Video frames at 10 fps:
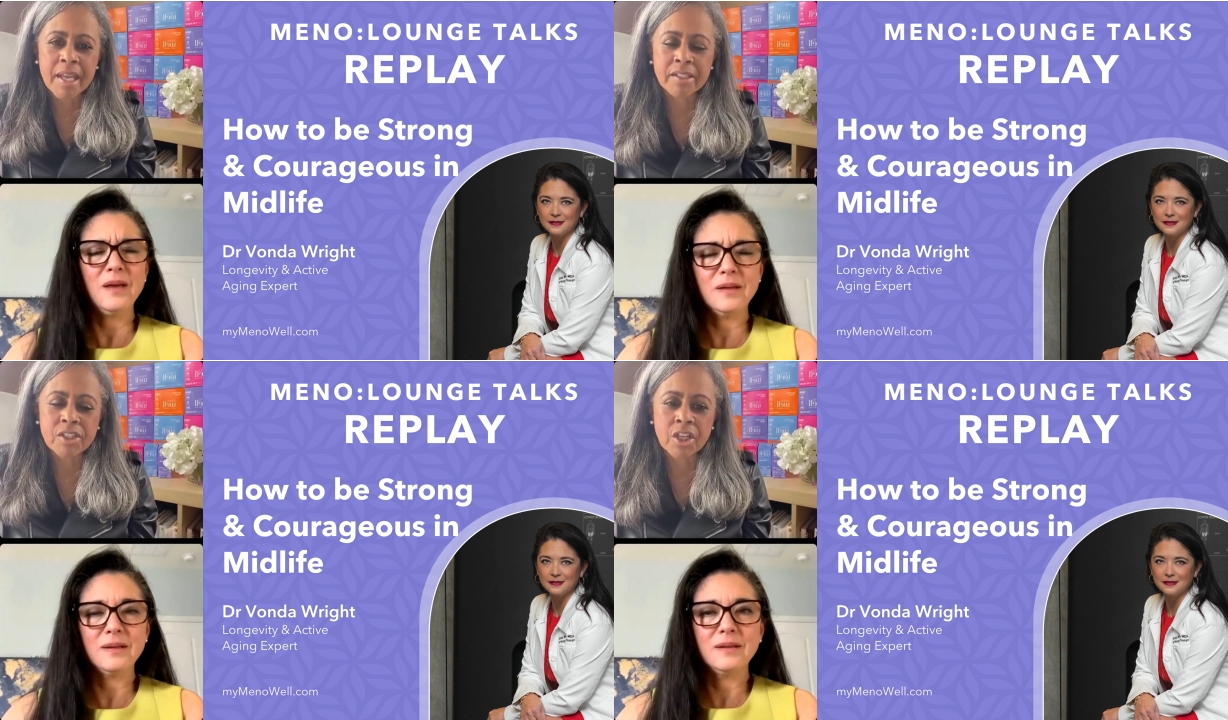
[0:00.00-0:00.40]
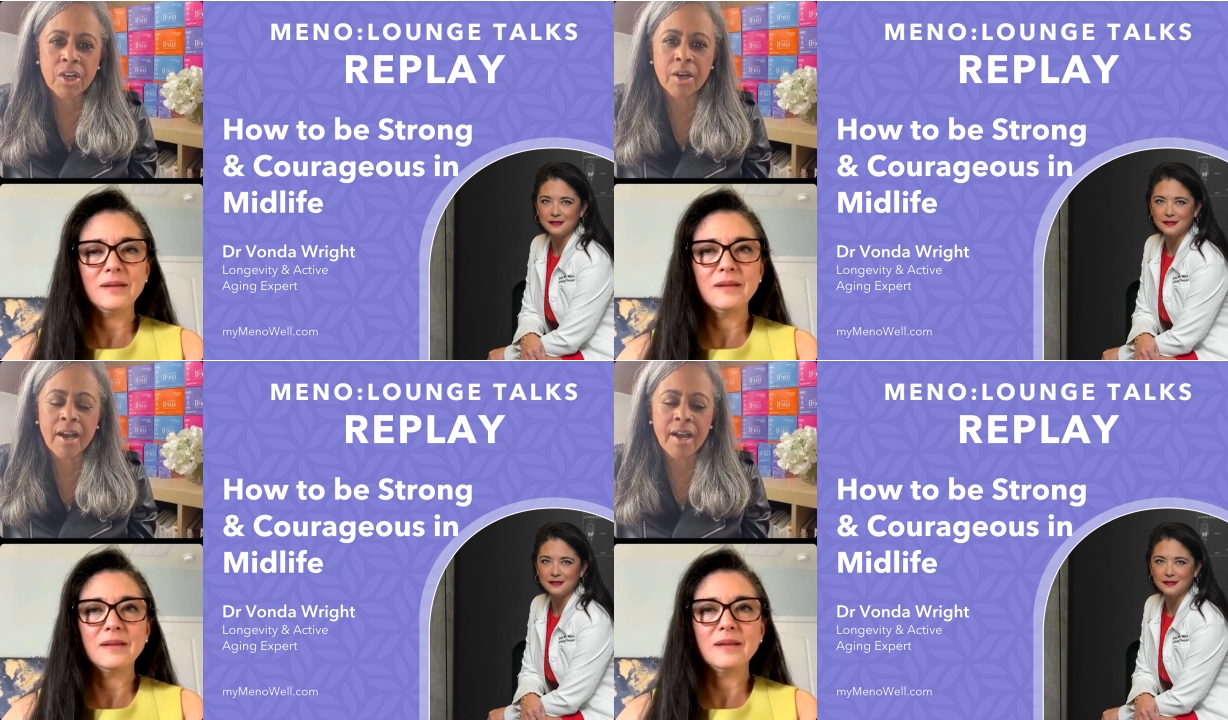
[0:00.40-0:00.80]

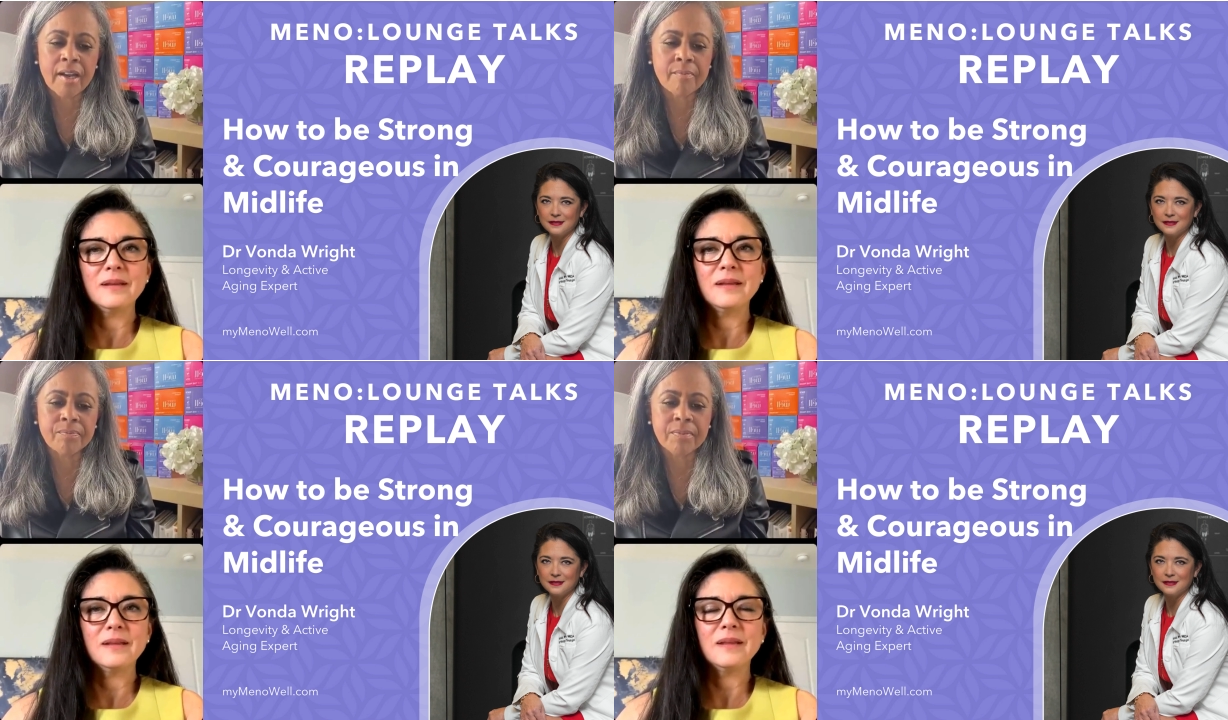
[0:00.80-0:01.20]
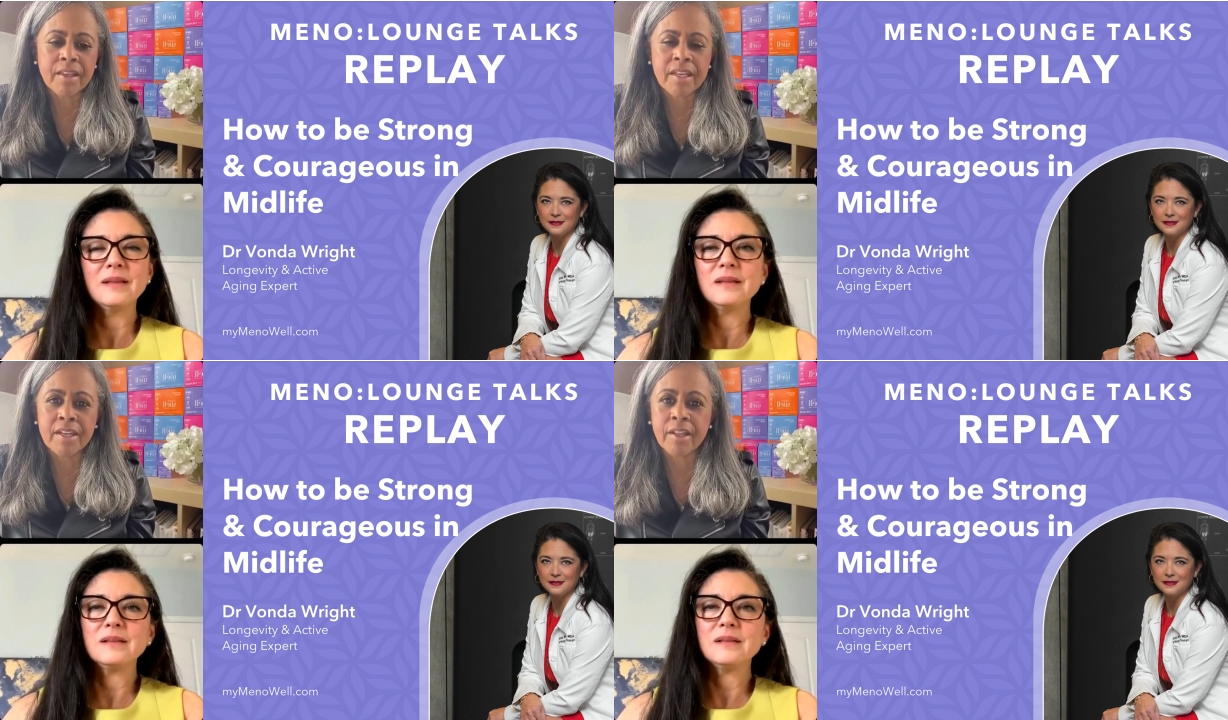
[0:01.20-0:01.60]
Speaker 1: enter, um,
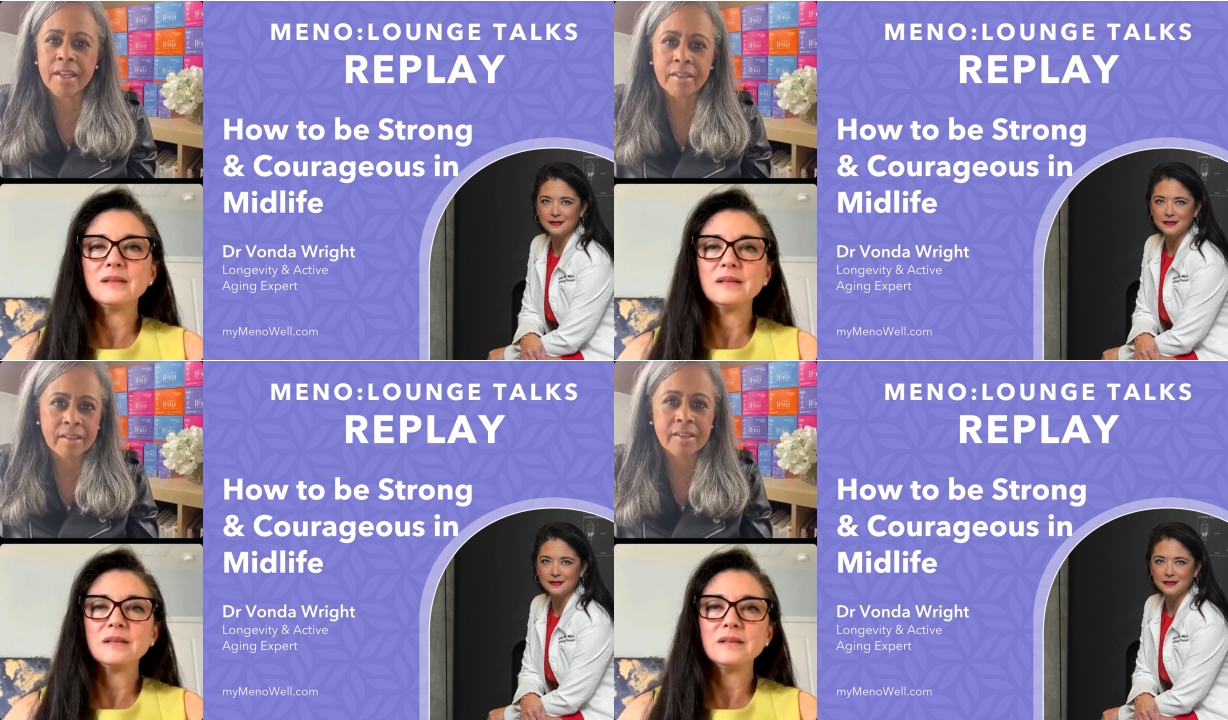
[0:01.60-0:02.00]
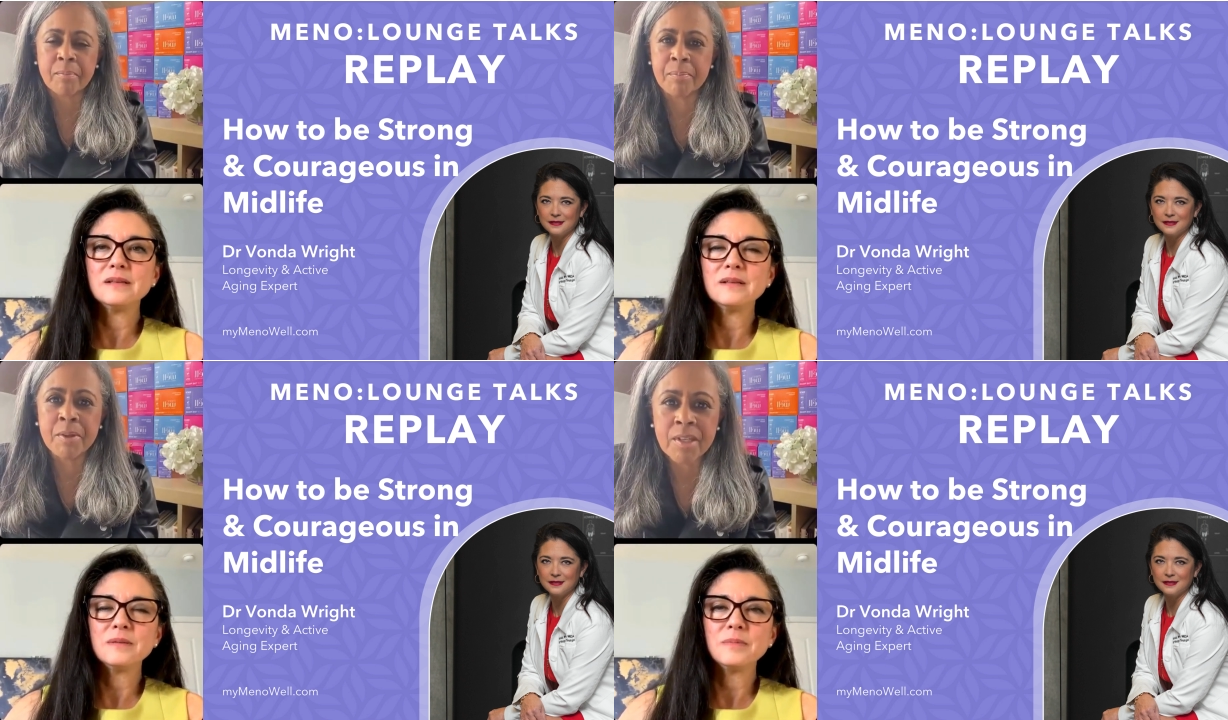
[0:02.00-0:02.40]
you know, like the
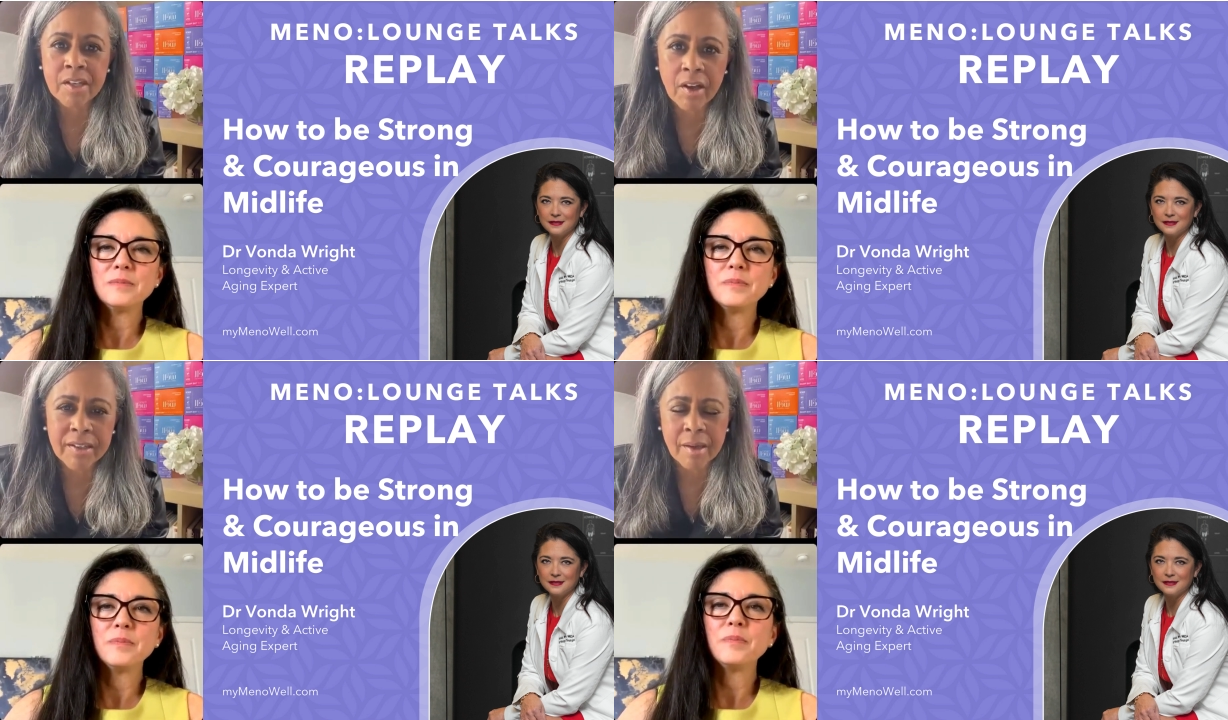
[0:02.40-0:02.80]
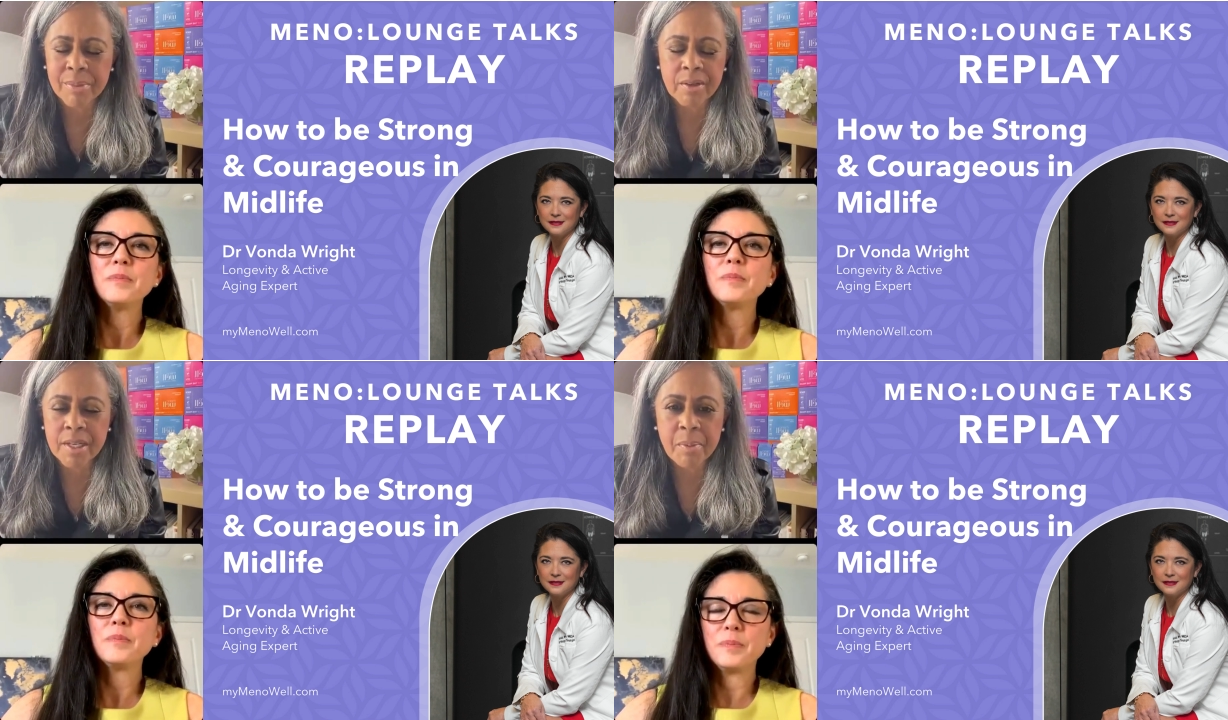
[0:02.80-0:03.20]
beauty con, not
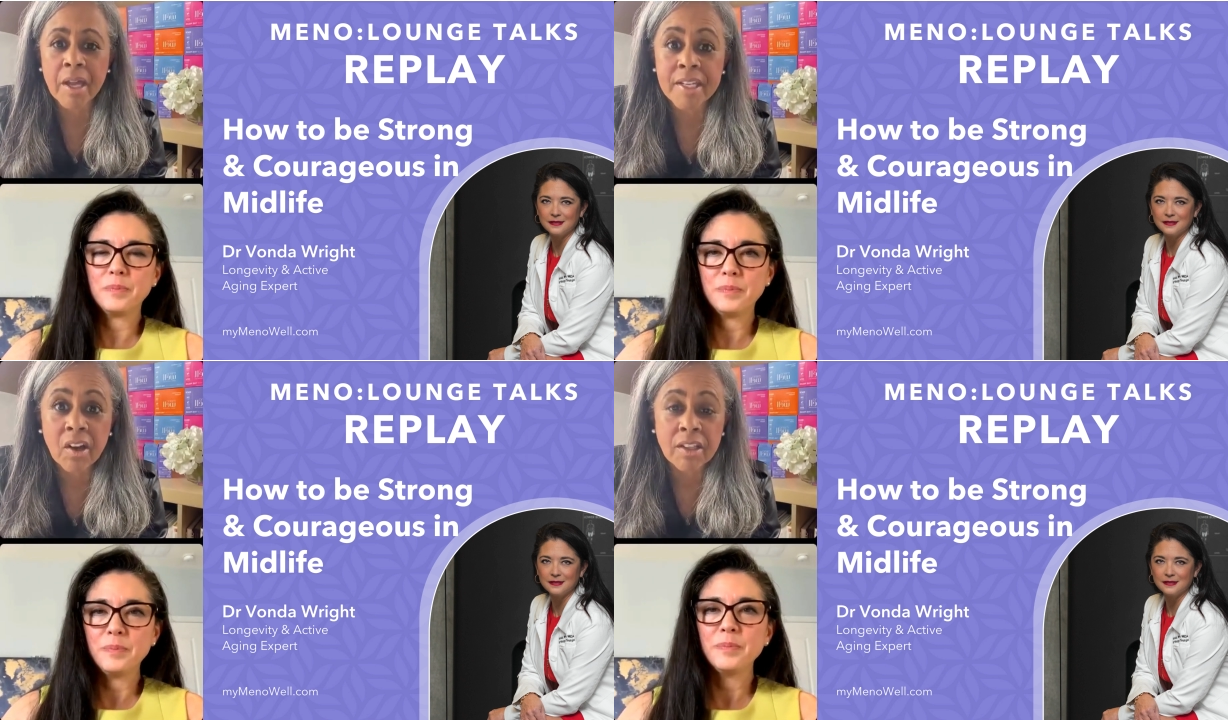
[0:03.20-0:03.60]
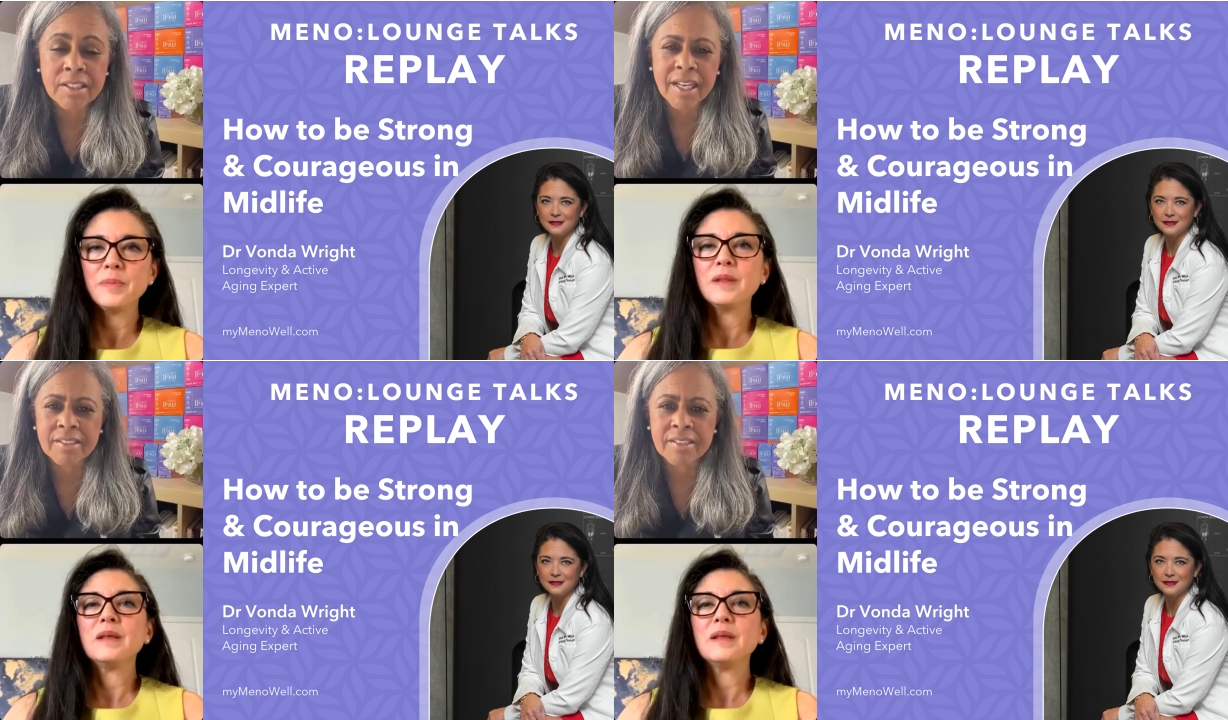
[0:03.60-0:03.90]
beauty, body contest.